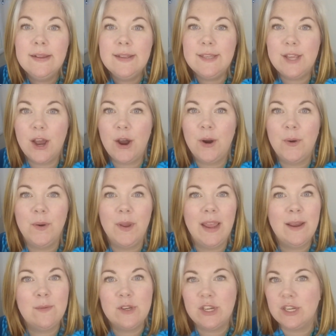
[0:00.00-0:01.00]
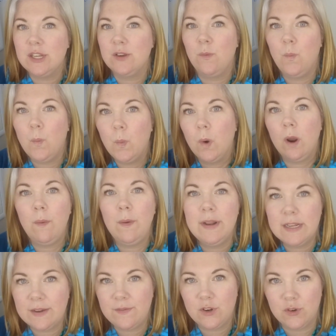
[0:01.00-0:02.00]
So it was just a
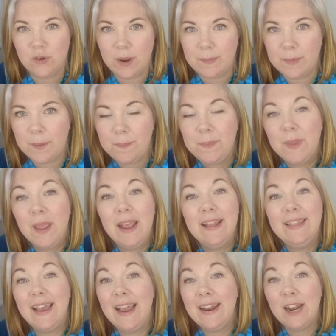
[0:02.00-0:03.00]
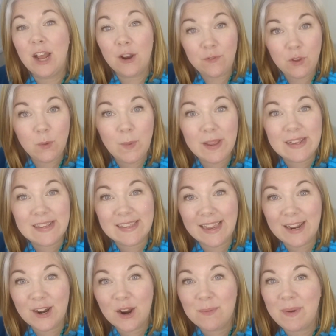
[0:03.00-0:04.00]
whirlwind of a trip. Then a few weeks
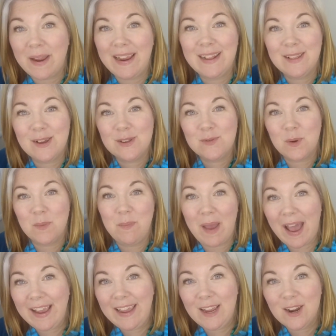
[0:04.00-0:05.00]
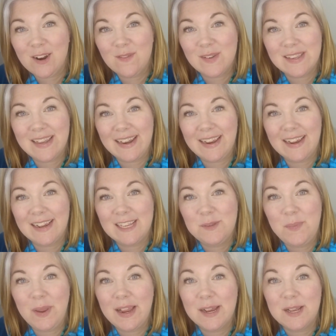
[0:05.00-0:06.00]
later, my in-laws were back here visiting
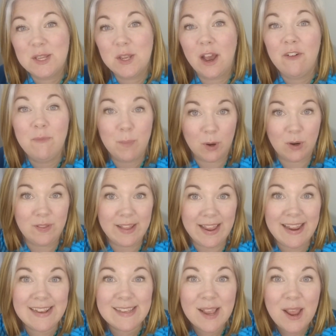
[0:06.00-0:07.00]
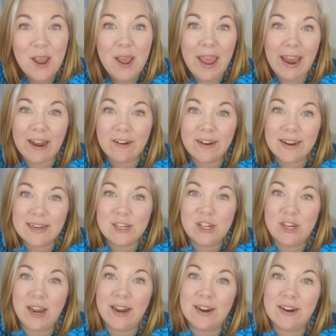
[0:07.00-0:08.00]
us because of birthdays. Eric
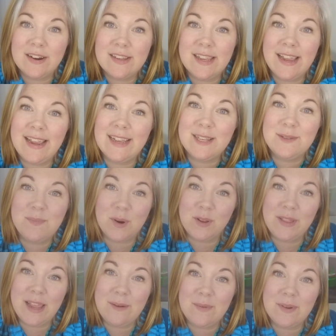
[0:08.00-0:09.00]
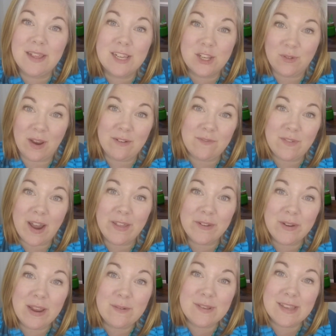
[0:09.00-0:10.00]
shares his birthday with his
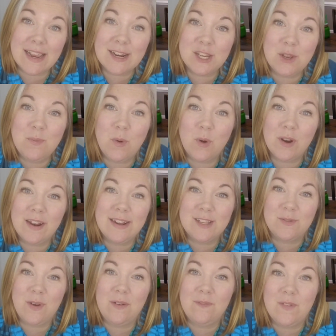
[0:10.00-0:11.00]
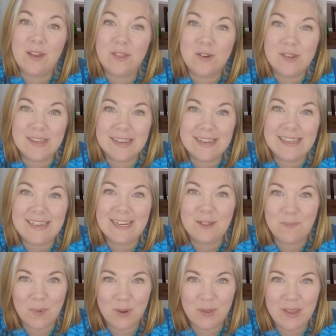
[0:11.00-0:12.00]
grandfather. He was actually born on his grandfather's
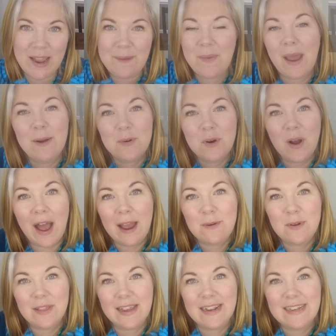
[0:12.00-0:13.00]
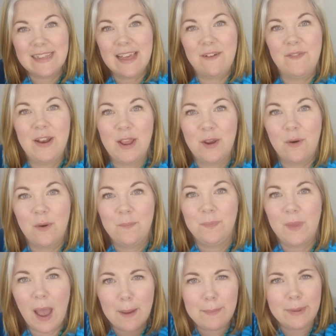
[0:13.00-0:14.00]
60th birthday. I will link to that
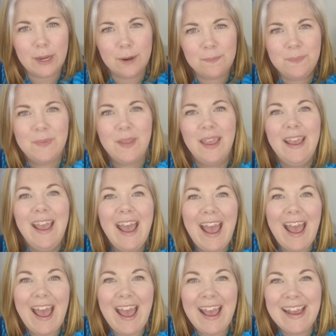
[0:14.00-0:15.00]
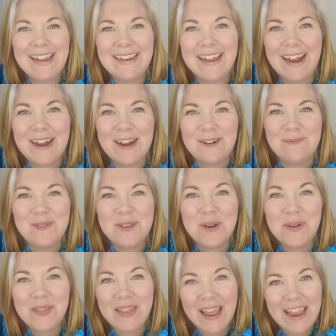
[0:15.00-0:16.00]
video up here. And
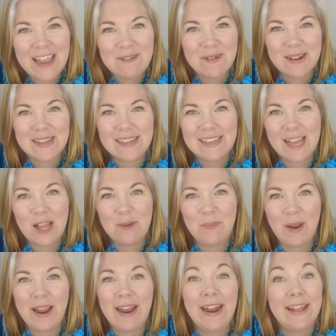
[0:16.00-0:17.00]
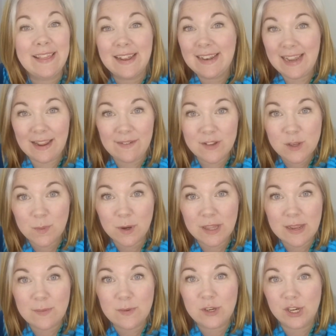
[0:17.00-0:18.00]
so they came out to celebrate, and then David's
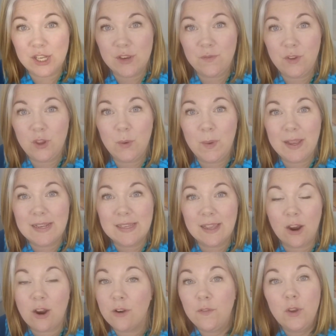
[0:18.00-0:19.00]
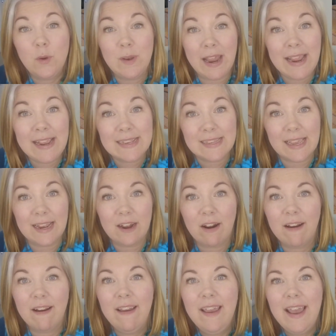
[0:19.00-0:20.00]
birthday was just a few days
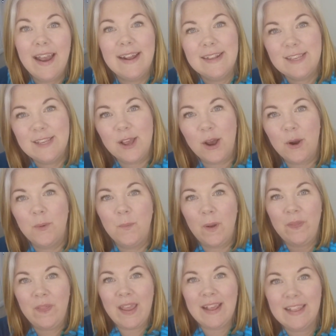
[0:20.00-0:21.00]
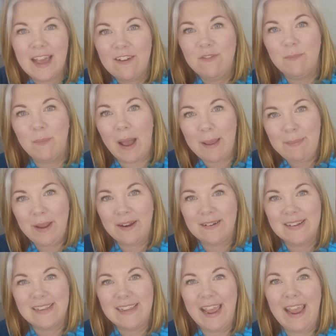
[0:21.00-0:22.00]
later. And so when they left, my
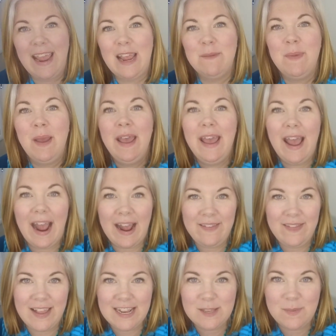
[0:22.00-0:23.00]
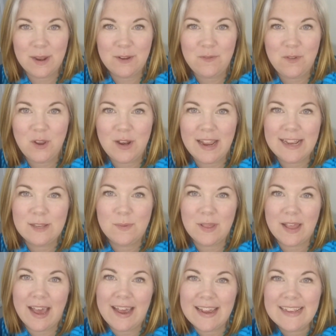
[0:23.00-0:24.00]
parents came and they spent a few days
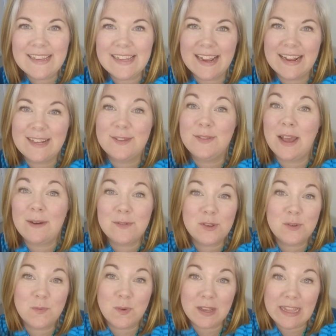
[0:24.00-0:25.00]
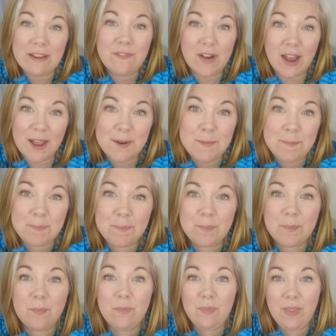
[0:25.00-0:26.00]
with us. And so that was really fun.
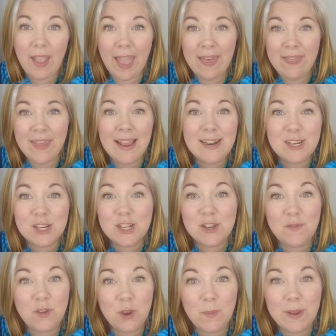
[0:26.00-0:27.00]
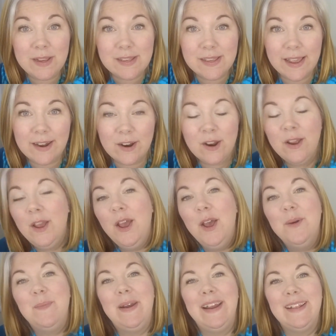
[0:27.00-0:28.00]
And then just a few weeks later,
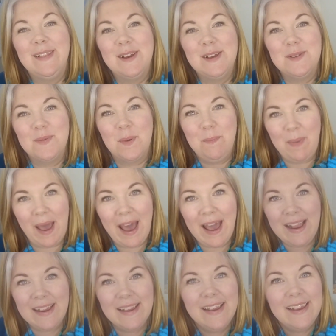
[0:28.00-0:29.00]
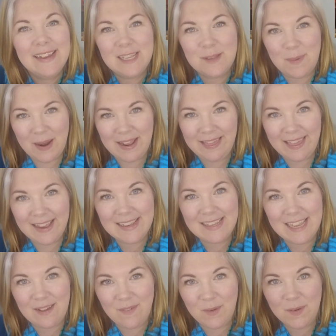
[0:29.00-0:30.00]
my in-laws were back spending
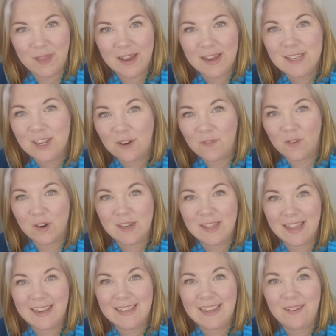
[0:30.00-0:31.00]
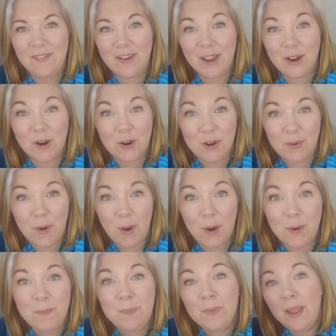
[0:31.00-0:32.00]
Thanksgiving with us, our first Thanksgiving in our new
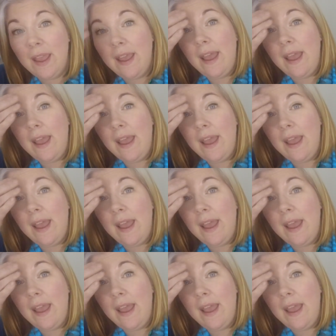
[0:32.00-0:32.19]
home.